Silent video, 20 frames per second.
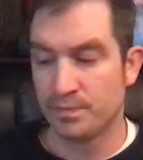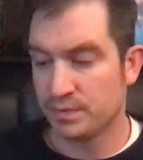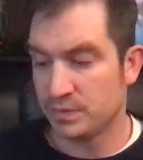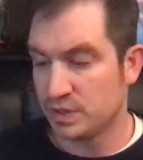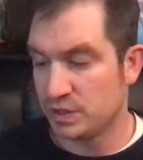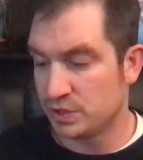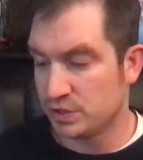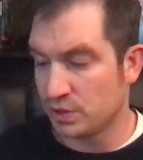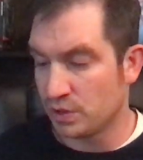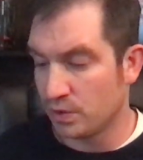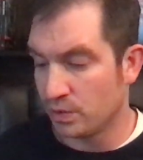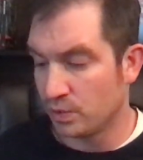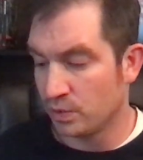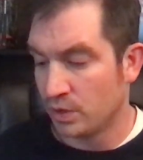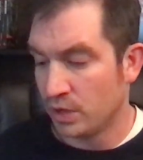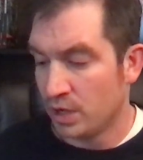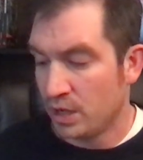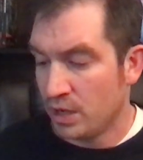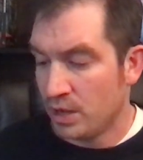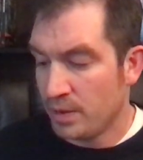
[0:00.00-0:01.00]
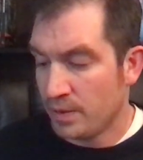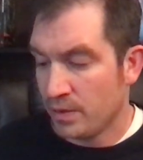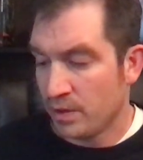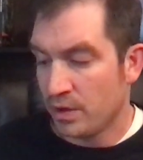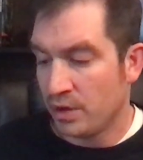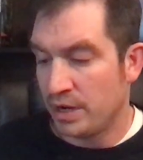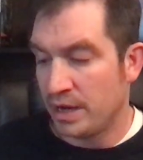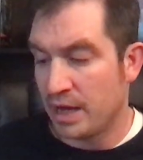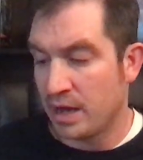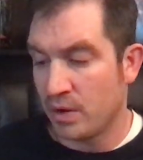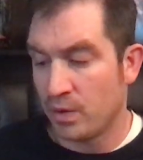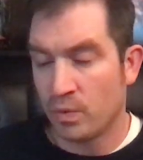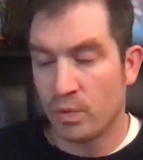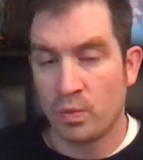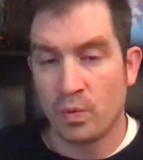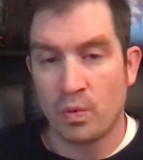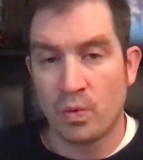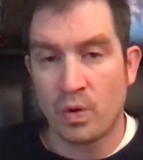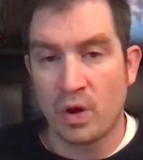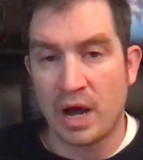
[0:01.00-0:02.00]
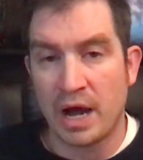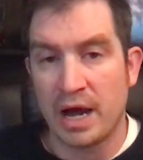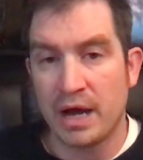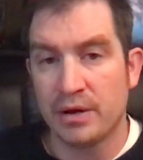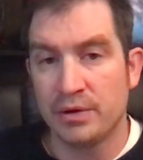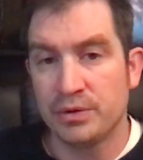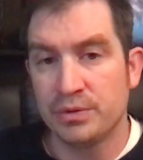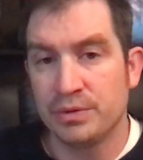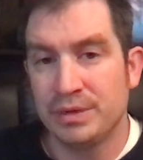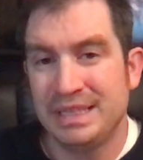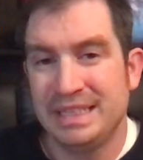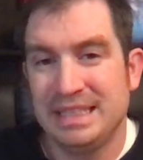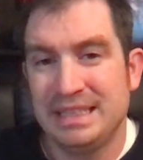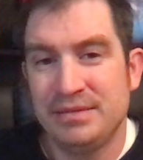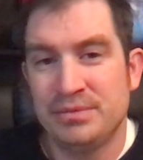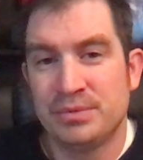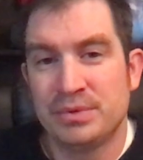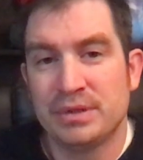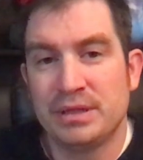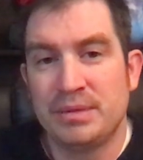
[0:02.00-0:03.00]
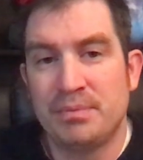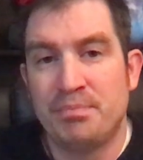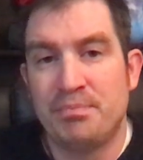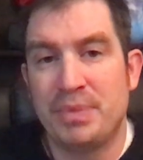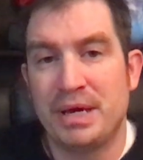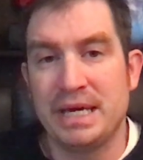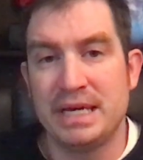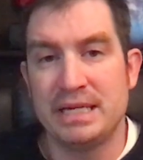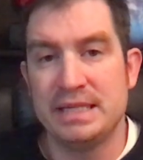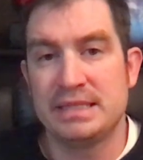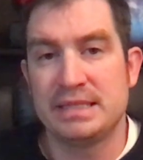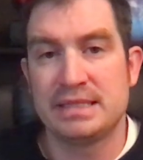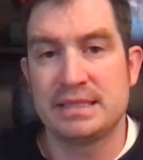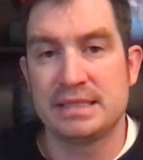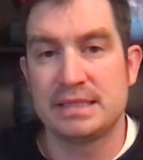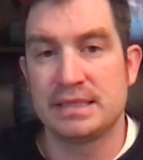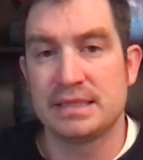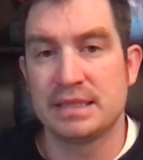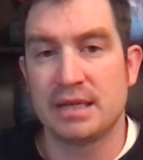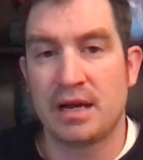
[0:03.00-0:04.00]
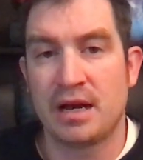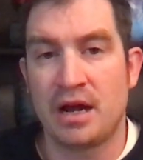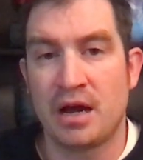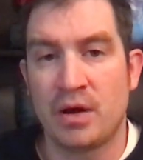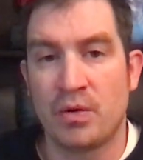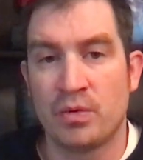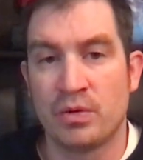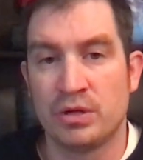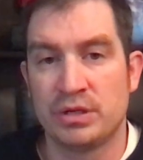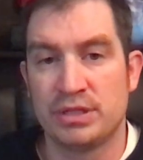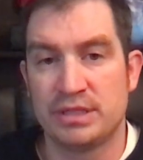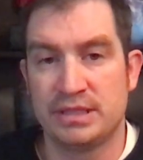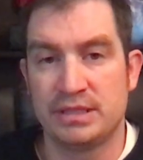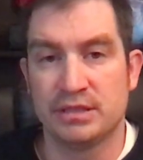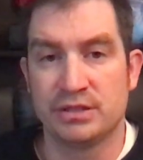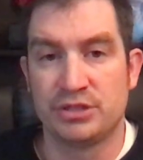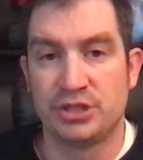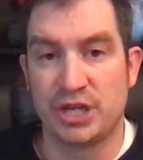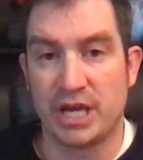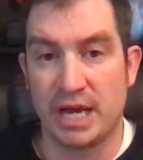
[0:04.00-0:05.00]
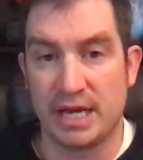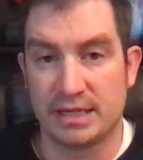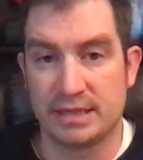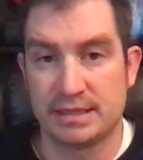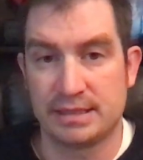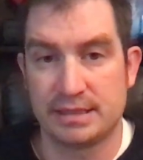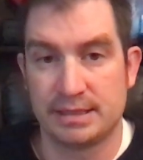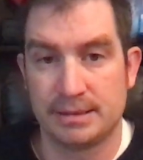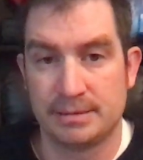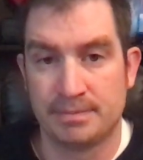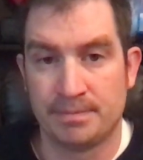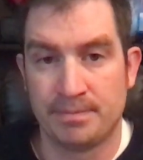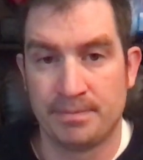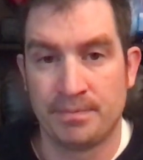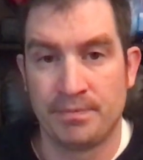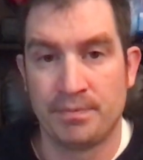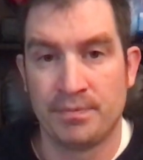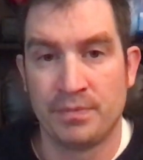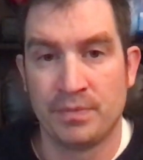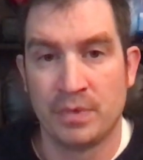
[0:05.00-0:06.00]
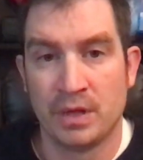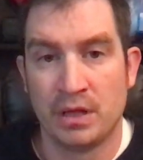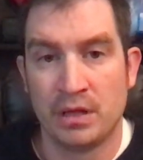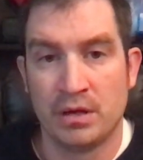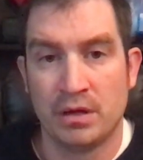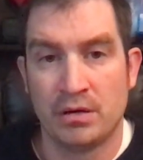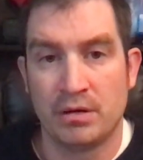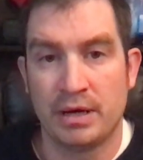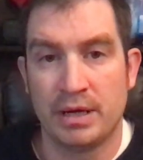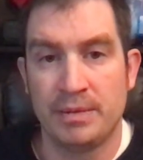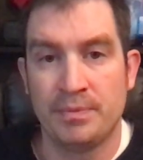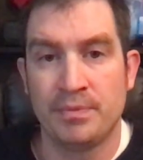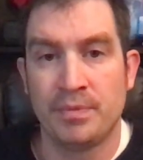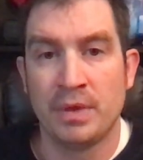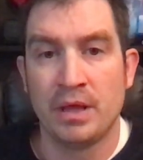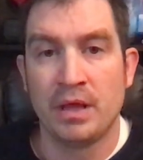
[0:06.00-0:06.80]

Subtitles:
So now, how do we really base our skill checks, right?